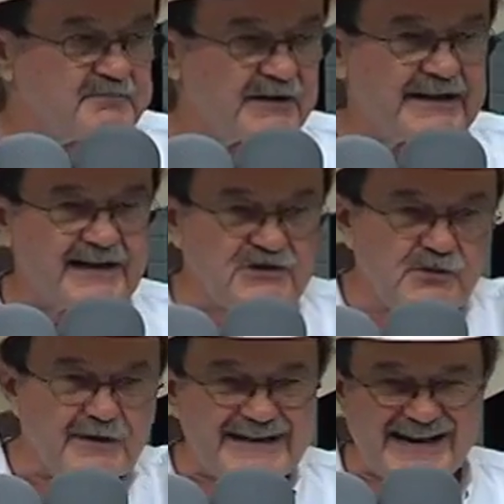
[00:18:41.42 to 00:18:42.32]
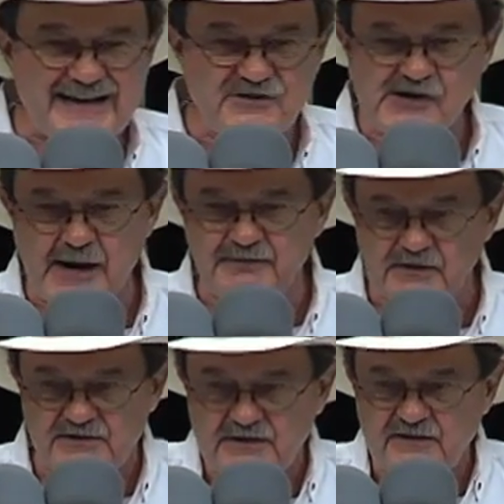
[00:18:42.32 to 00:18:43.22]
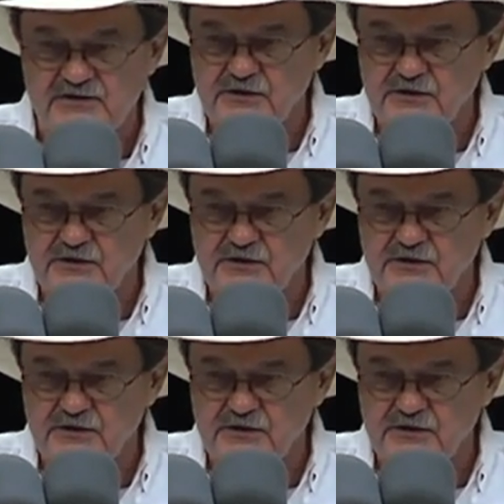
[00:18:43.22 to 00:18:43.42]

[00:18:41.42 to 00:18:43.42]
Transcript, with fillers: but it has 29 chapters in this